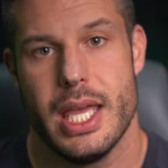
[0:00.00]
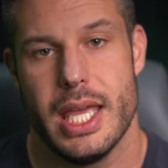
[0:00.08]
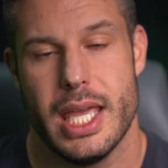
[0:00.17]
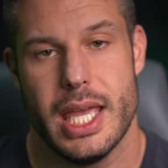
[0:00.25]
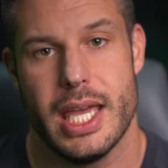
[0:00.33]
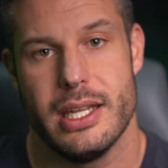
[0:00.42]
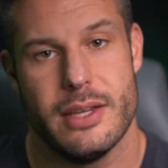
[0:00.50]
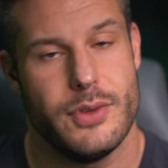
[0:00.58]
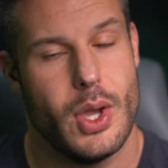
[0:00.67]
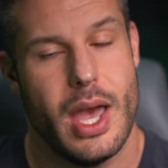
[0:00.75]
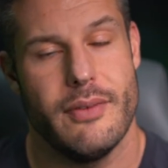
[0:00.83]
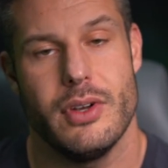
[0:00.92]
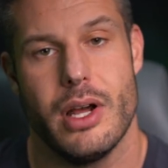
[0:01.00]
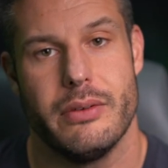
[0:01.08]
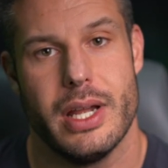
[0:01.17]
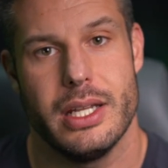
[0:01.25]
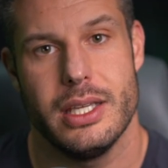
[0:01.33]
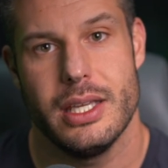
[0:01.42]
And if you haven't
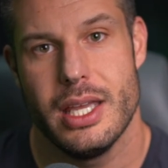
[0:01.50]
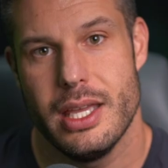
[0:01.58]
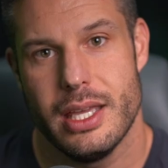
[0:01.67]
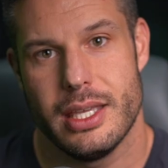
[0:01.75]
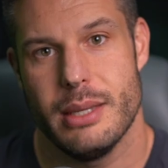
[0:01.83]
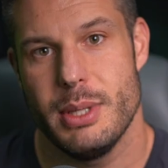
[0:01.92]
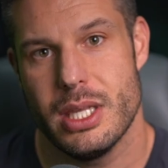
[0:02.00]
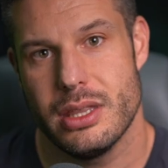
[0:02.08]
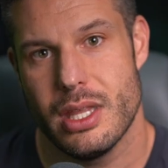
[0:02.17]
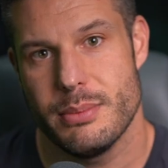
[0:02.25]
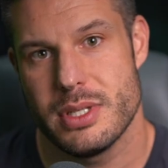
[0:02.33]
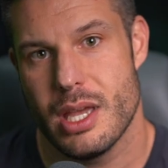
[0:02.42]
already, give me a thumbs